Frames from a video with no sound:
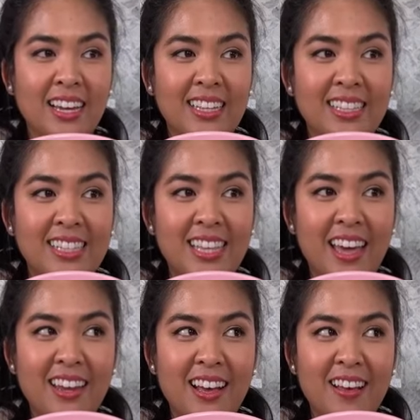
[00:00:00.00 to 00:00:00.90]

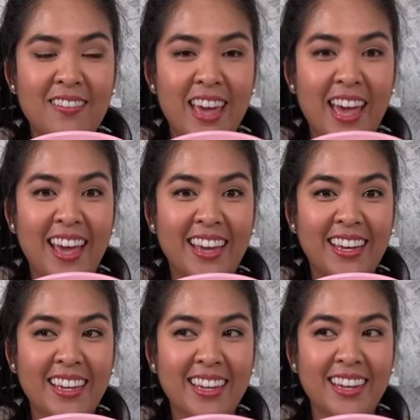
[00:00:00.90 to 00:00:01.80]
instead of a
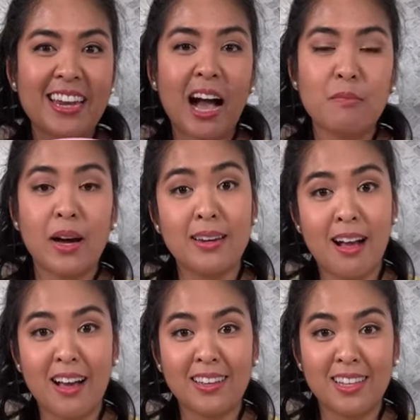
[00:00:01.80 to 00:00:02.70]

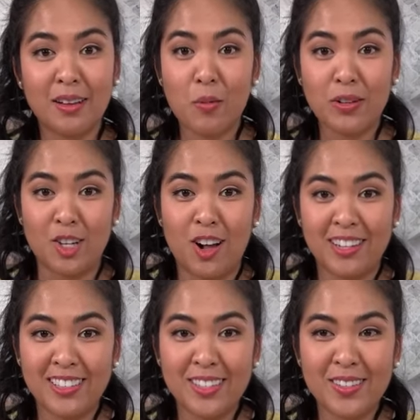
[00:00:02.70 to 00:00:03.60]
9x9 like what
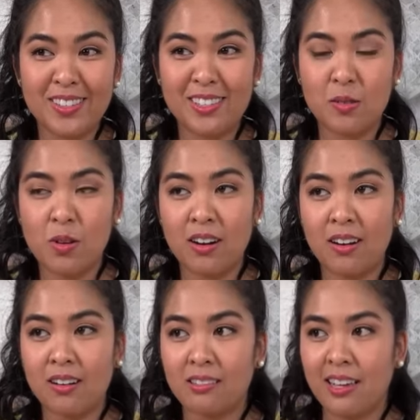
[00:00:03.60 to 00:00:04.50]
John used,
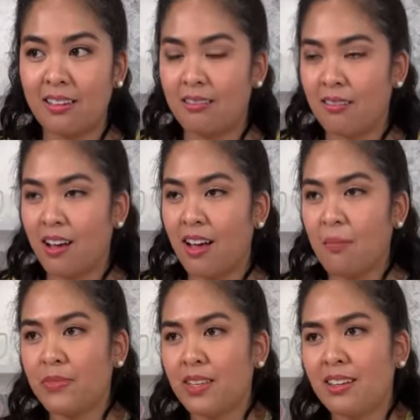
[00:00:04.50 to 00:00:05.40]
or like
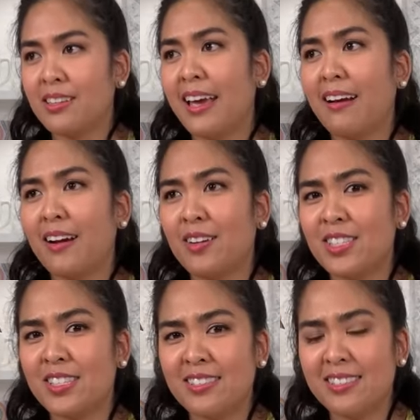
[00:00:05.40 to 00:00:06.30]

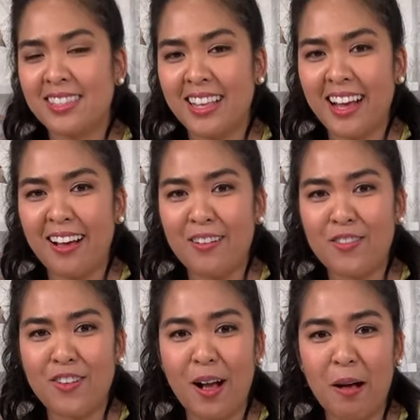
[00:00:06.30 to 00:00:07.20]
Claire's
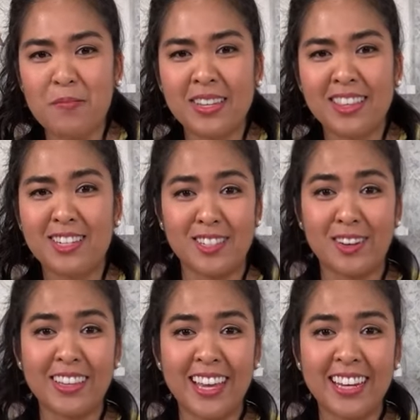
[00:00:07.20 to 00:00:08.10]
from the dessert